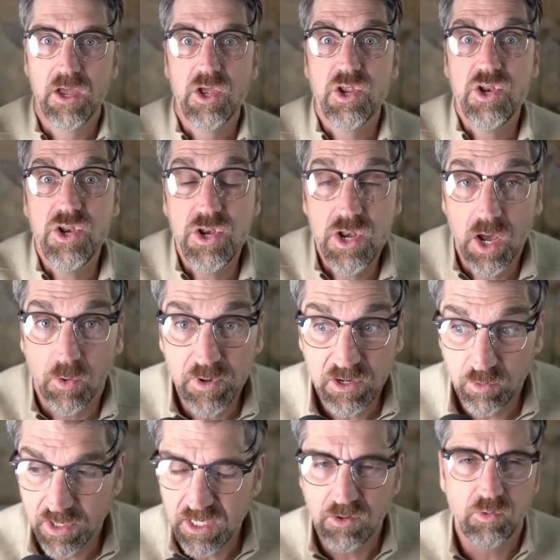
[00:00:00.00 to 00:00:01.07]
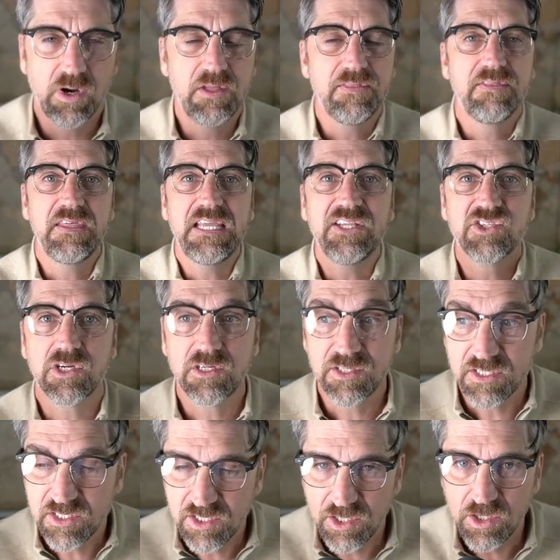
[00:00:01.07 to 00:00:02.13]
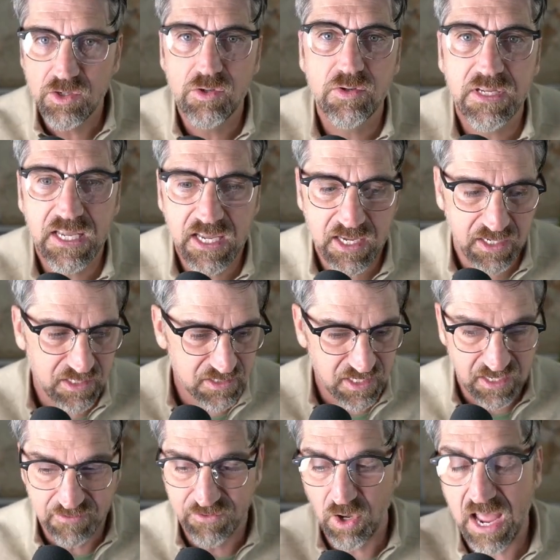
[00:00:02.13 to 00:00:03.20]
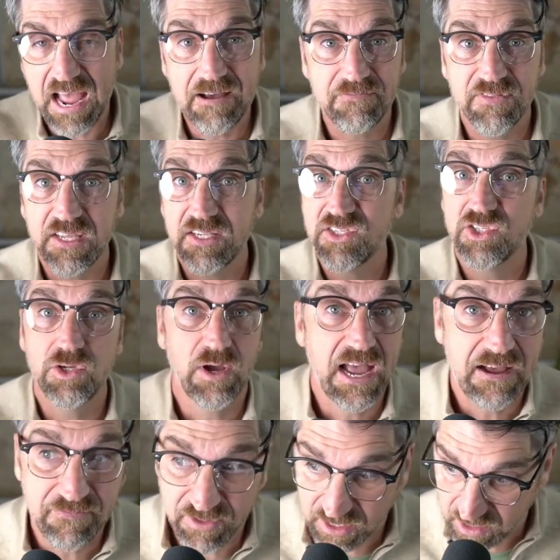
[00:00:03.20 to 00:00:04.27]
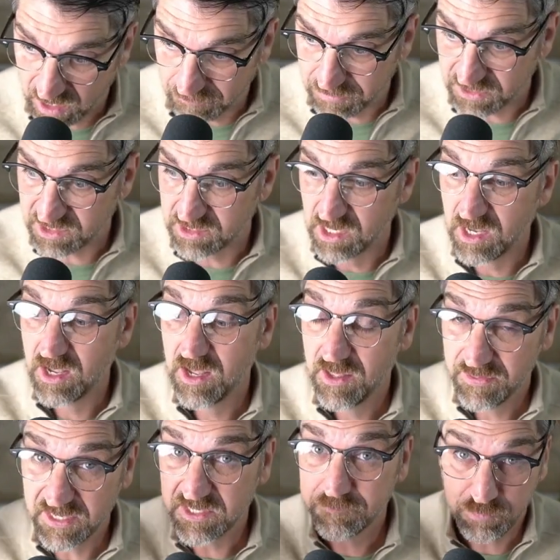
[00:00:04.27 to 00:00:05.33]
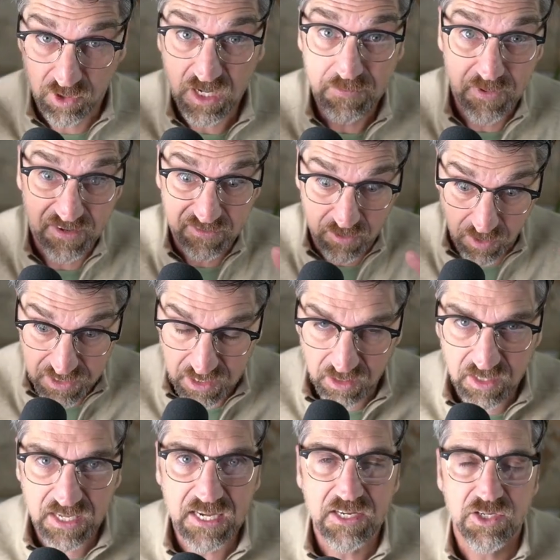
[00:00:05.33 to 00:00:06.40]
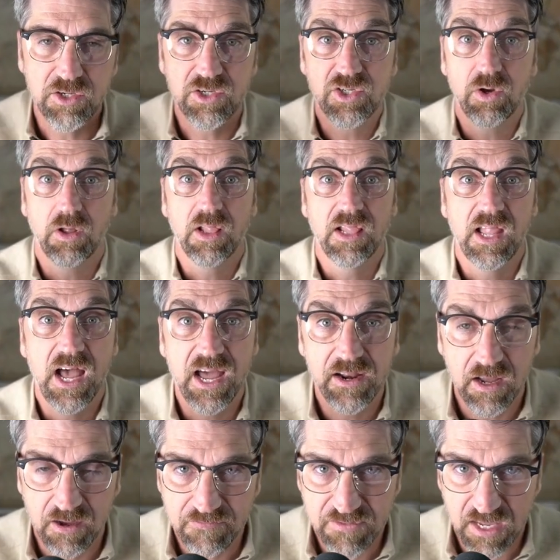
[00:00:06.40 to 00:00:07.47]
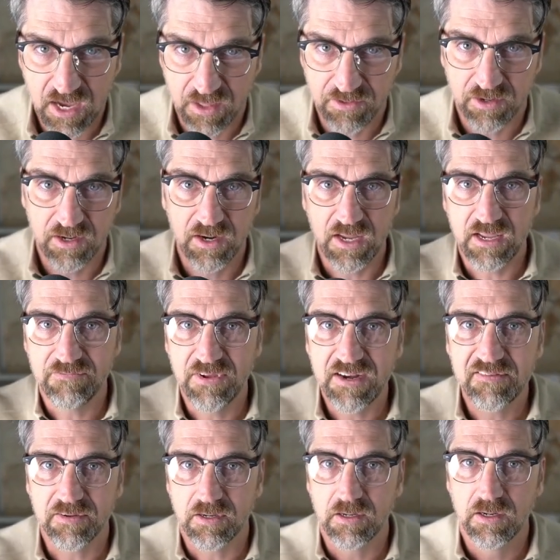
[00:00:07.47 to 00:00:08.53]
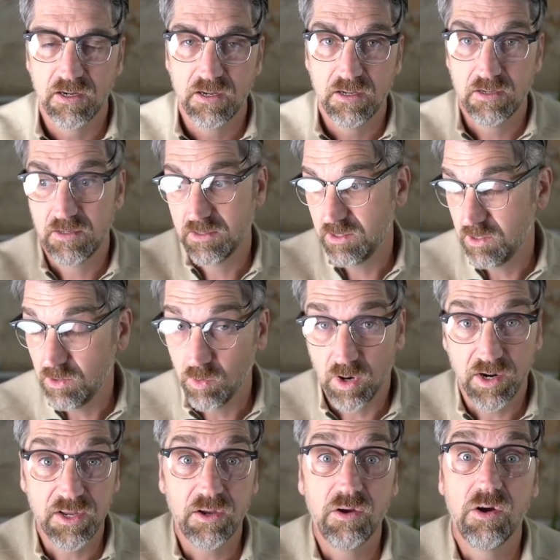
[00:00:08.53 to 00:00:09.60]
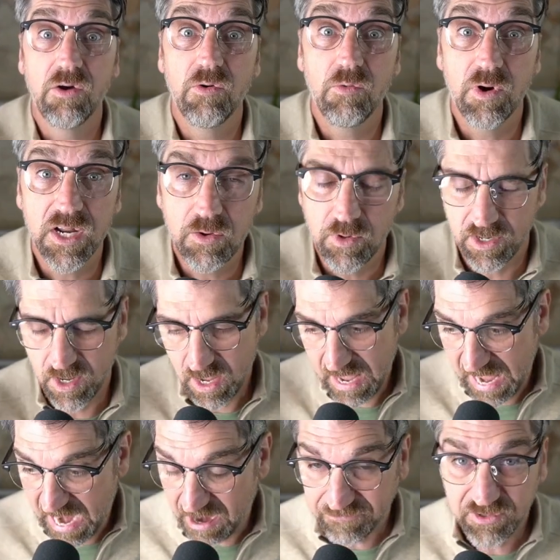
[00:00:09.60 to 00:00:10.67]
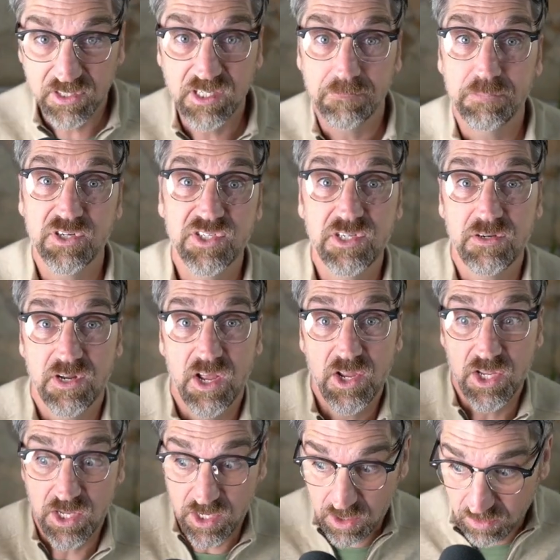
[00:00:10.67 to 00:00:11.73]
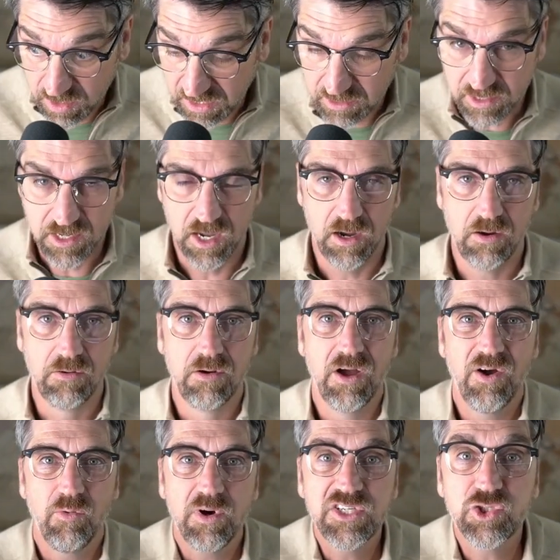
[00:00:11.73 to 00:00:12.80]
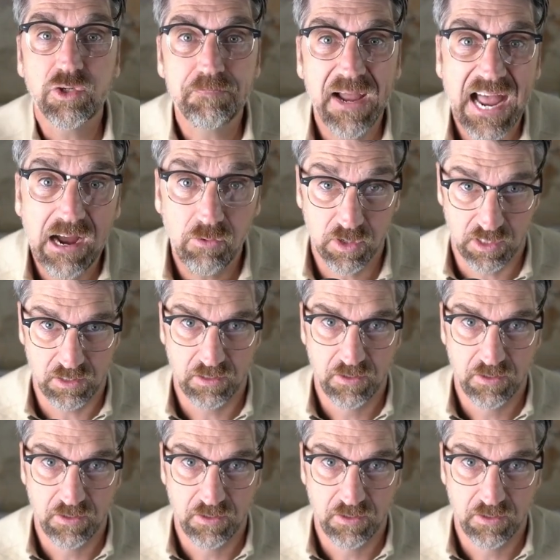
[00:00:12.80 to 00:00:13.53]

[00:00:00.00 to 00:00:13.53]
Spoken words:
knowing what you want. These are the 2 keys. Like if you have these, you have the compass that's pretty much going to lead you to a lot of the other adventure. Who are you? What do you want? After your pursuit, you need to know, what's your power?